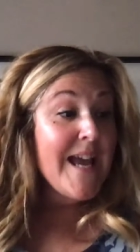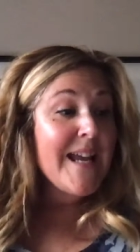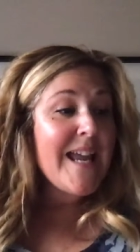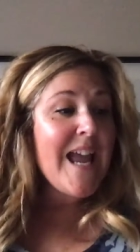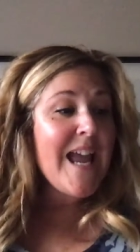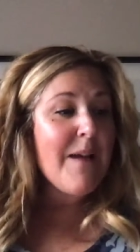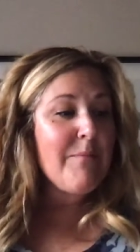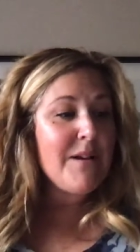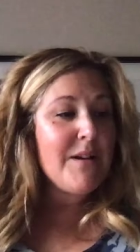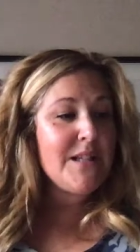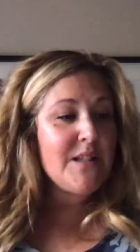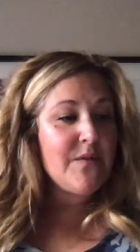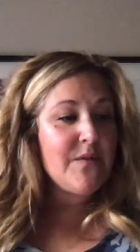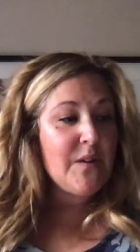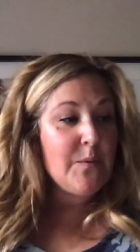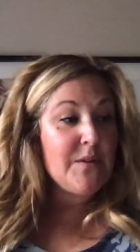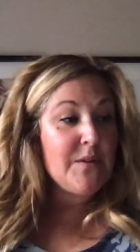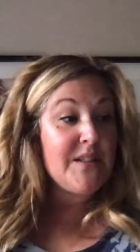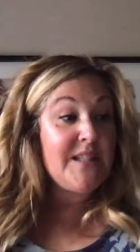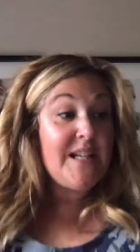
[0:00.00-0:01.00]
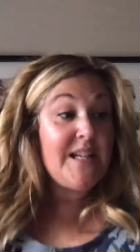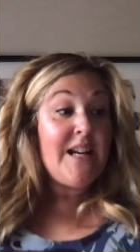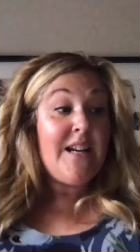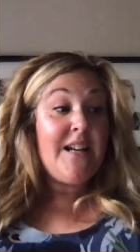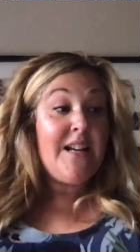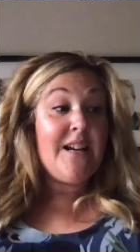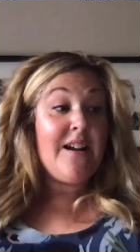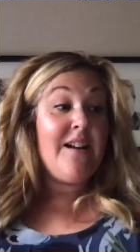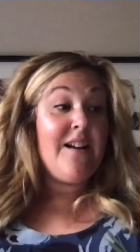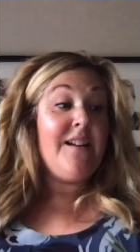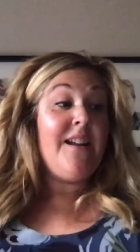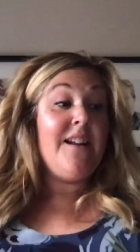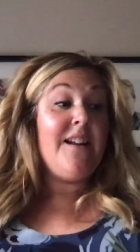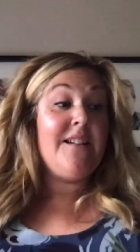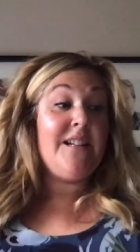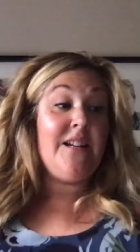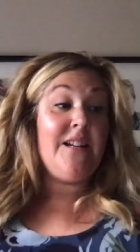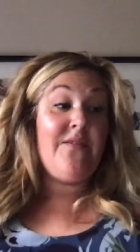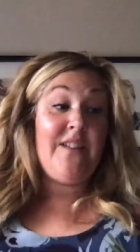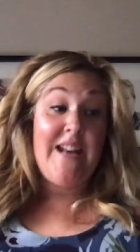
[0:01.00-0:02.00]
Catman's fur was standing on end,
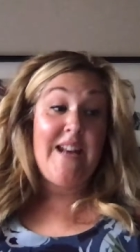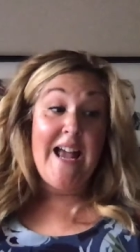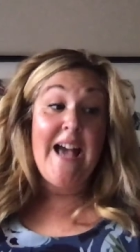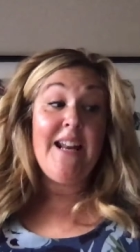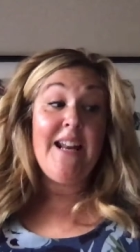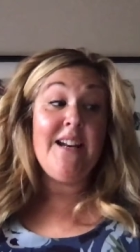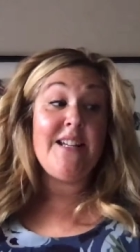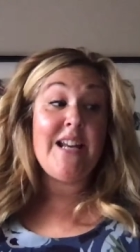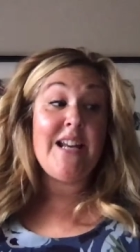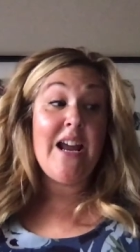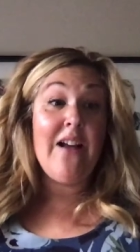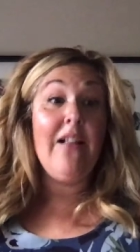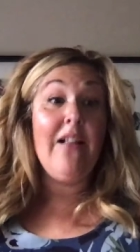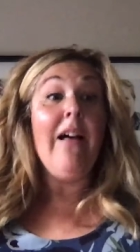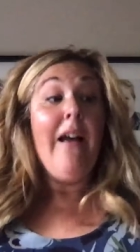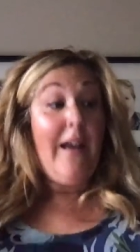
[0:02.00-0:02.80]
and if he'd had a tail,